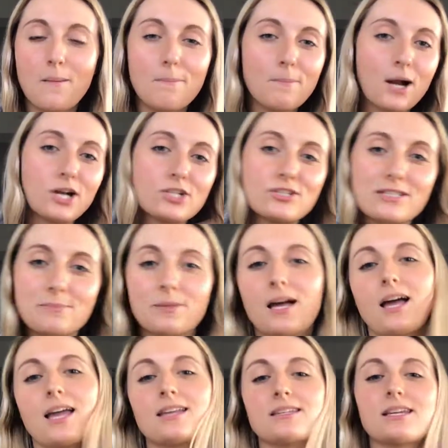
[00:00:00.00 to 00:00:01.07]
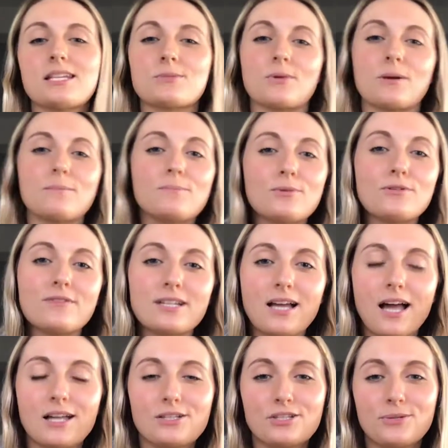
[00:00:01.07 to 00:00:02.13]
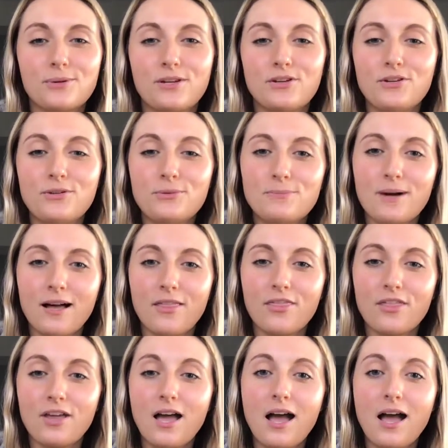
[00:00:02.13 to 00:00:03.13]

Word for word: March is behind us. We're moving on to a new month.